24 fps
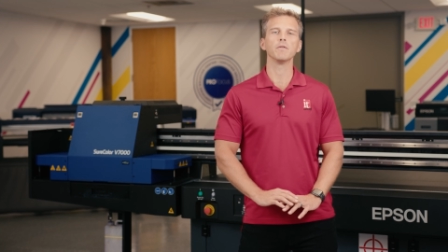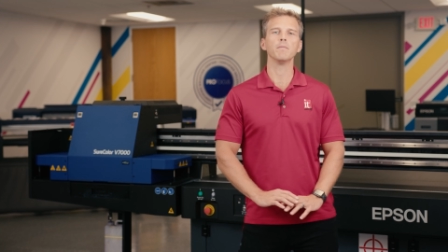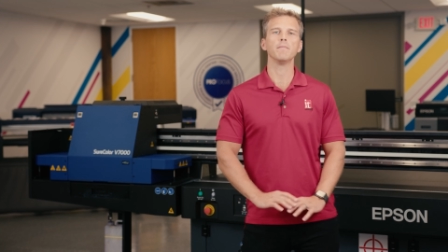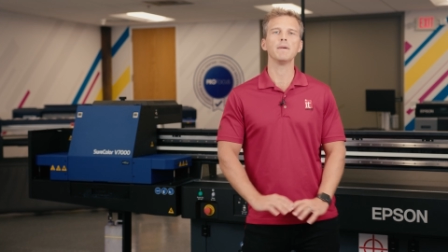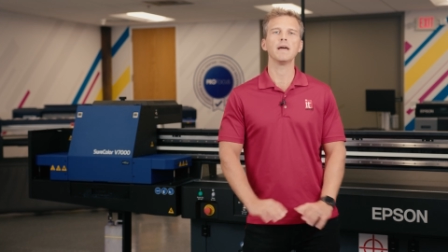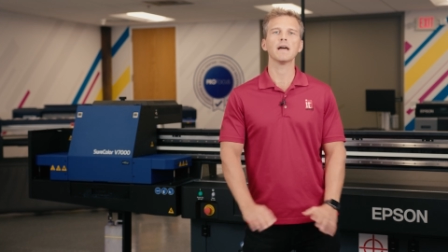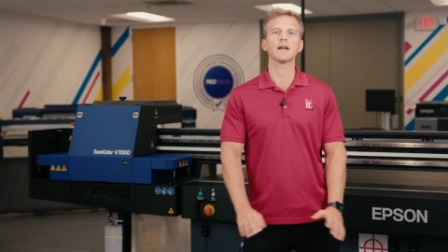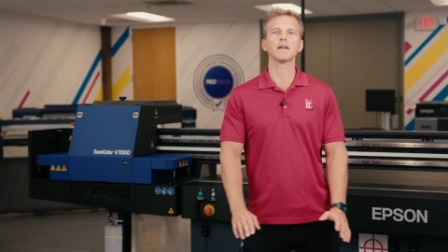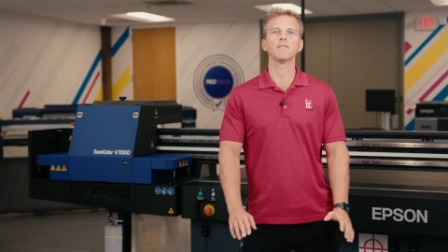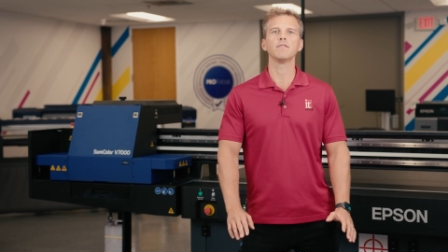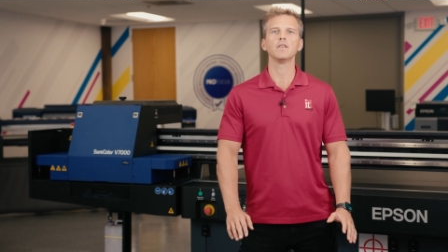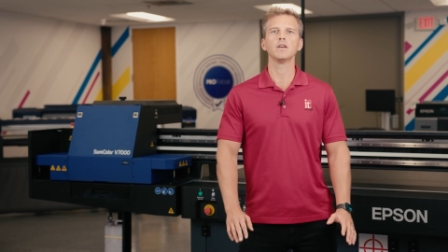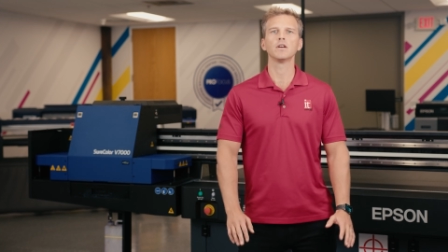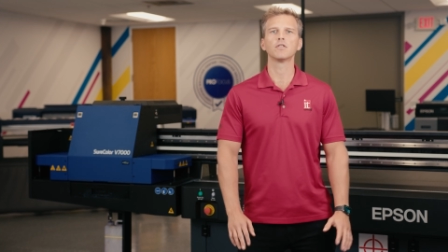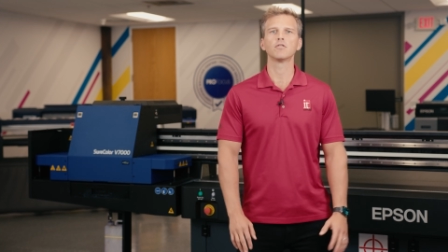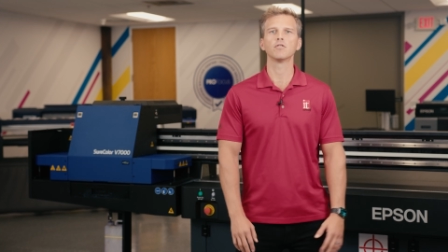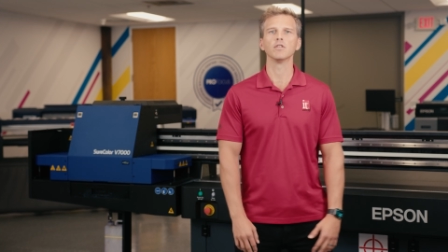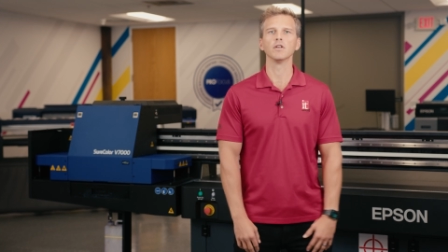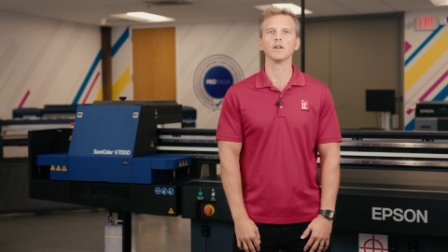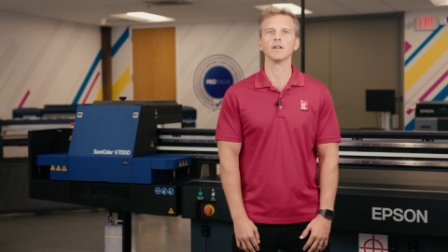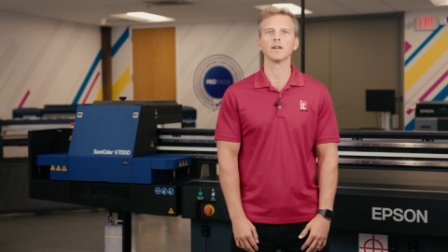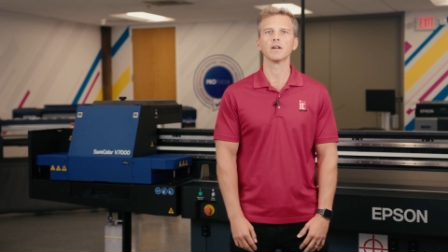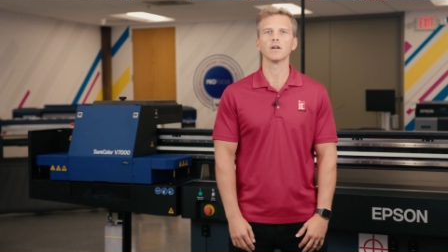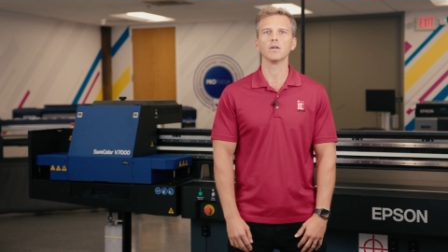the back of the
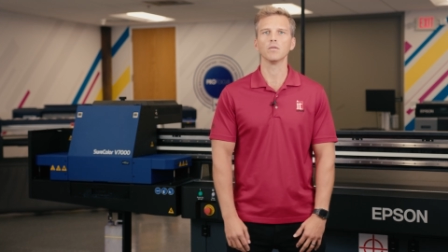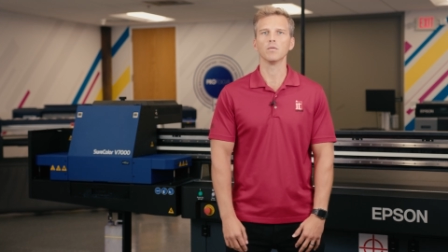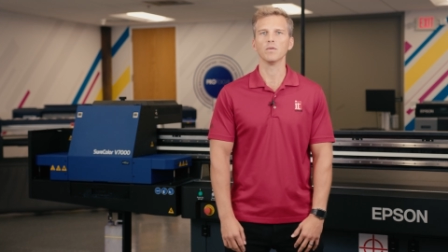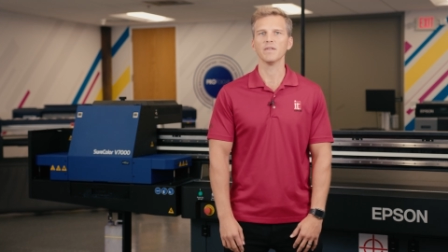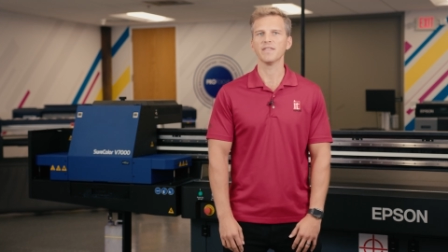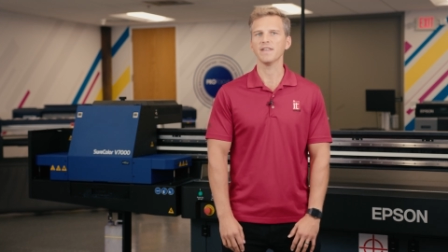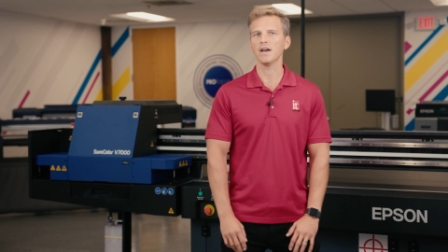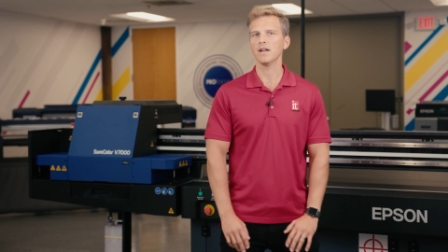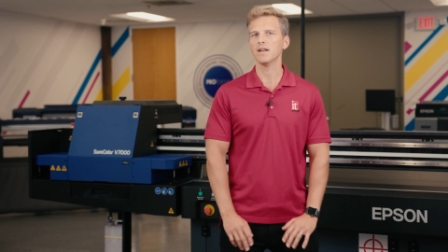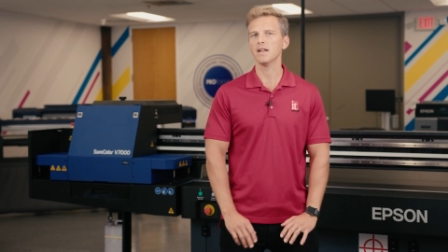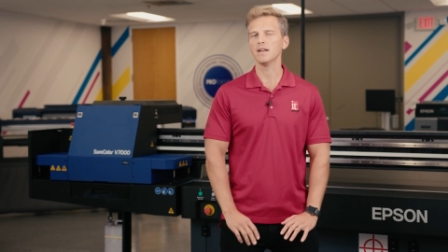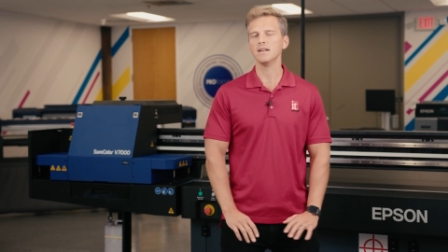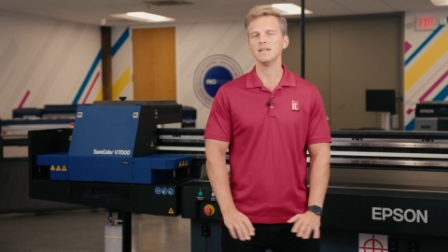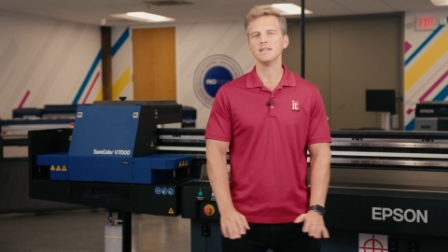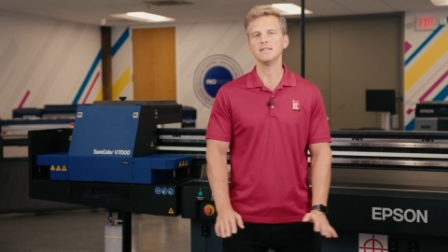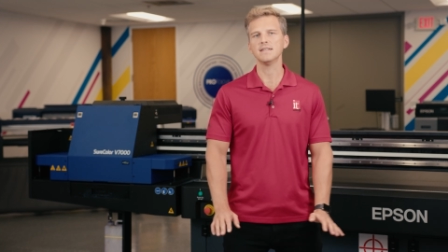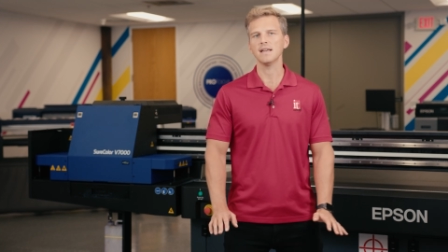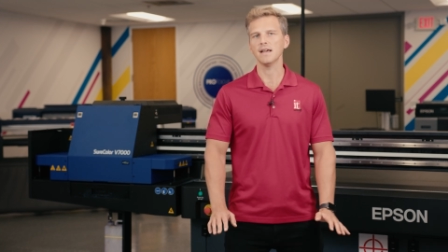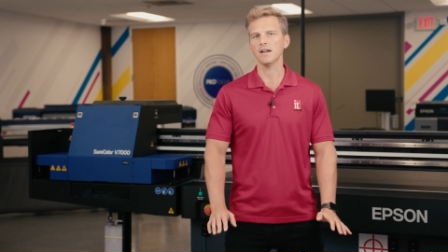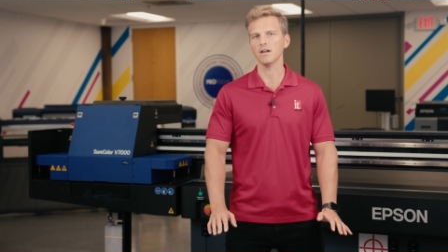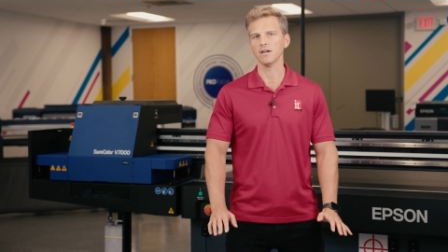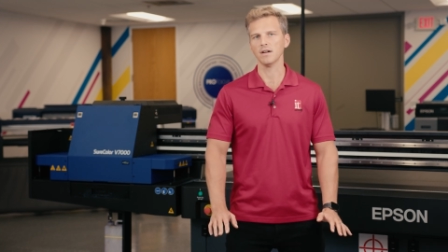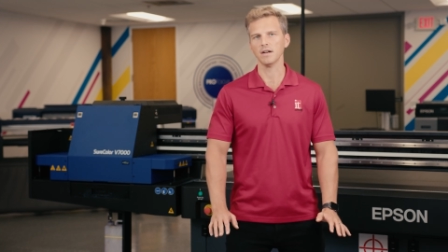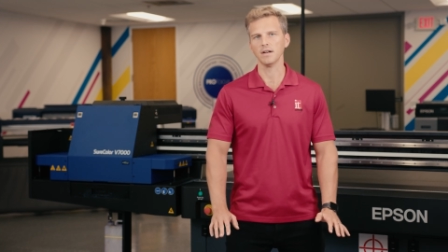acrylic without any
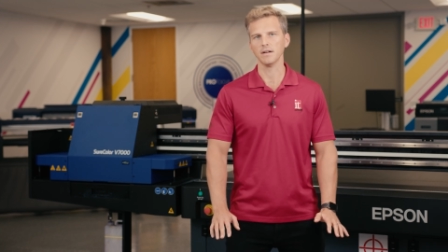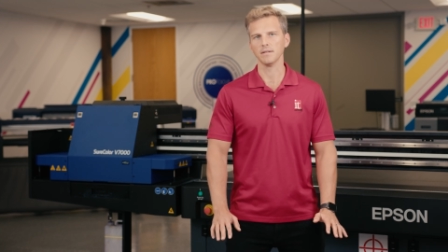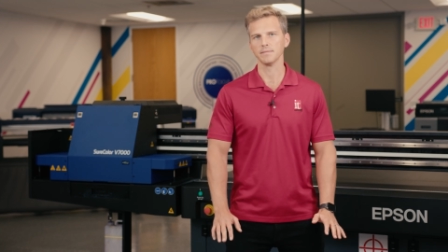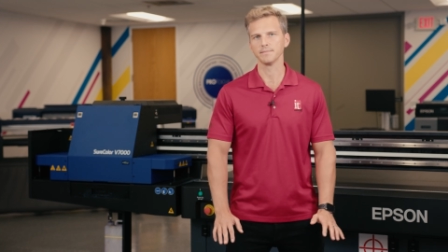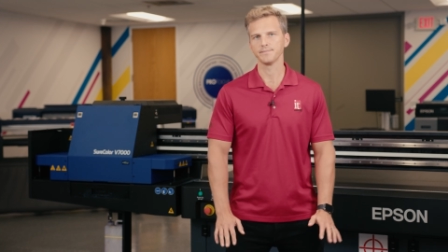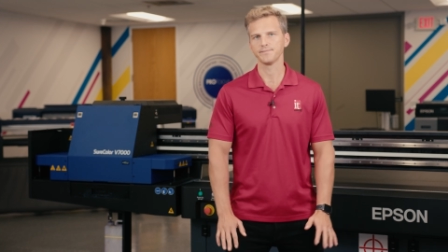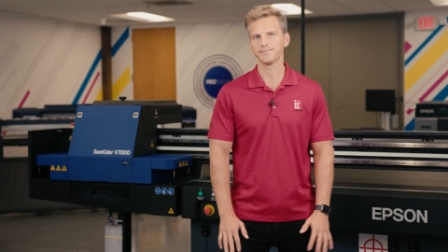tearing.